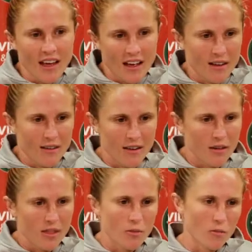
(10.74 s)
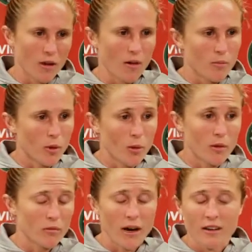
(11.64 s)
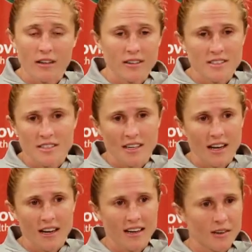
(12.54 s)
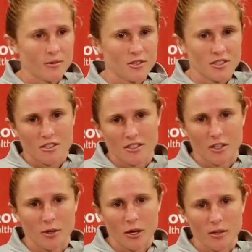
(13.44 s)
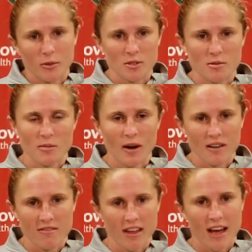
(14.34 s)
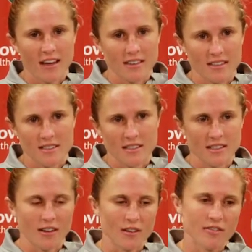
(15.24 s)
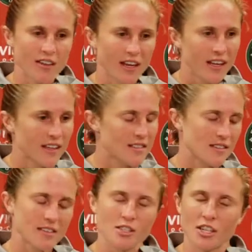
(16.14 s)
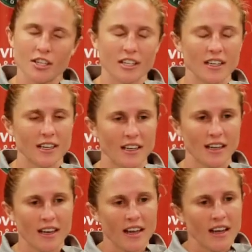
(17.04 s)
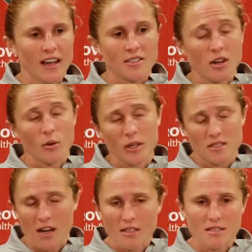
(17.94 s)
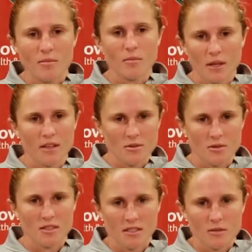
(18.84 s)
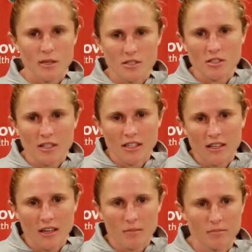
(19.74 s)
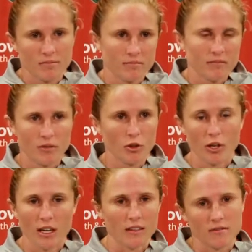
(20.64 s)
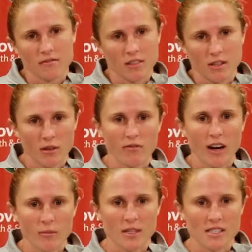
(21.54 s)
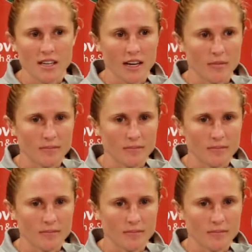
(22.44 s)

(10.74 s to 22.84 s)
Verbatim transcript: I, I think we broke records tonight. It was just incredible to be part of that and to see all the fans and the cheering. And it's always awesome, but this was an especially um, great, you know, environment tonight.